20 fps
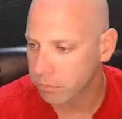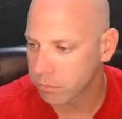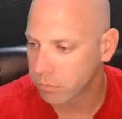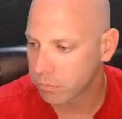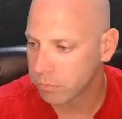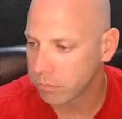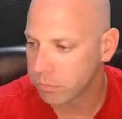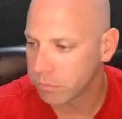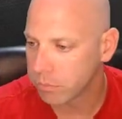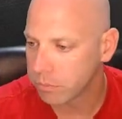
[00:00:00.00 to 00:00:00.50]

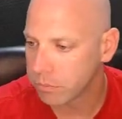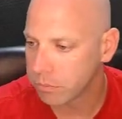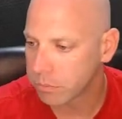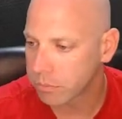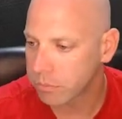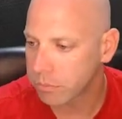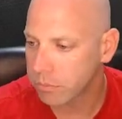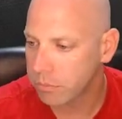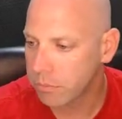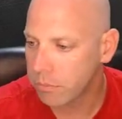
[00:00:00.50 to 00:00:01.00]

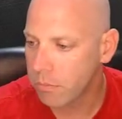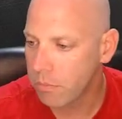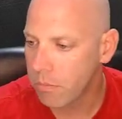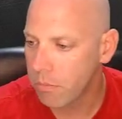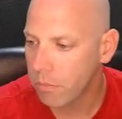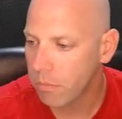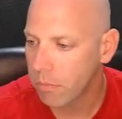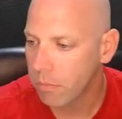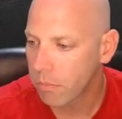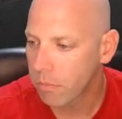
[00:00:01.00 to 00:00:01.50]

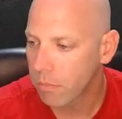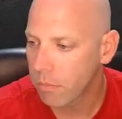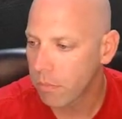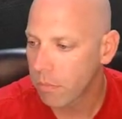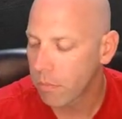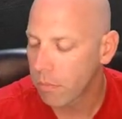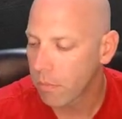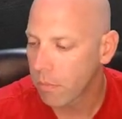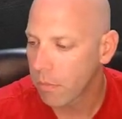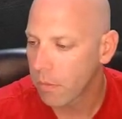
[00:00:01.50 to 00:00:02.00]

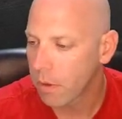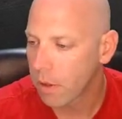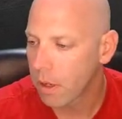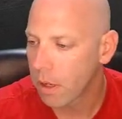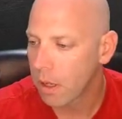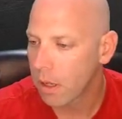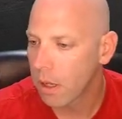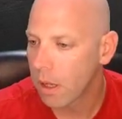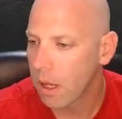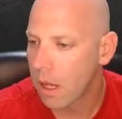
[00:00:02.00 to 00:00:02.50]

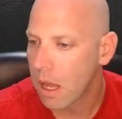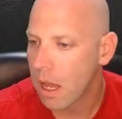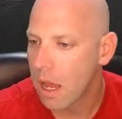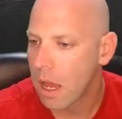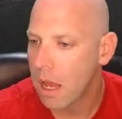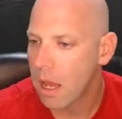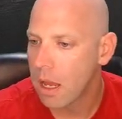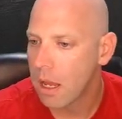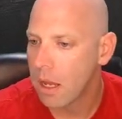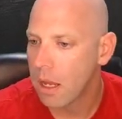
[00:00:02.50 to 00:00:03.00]

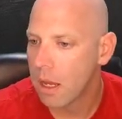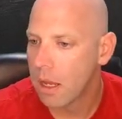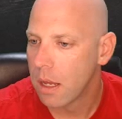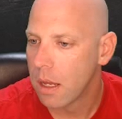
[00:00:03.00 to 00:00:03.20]
Nobody speaks.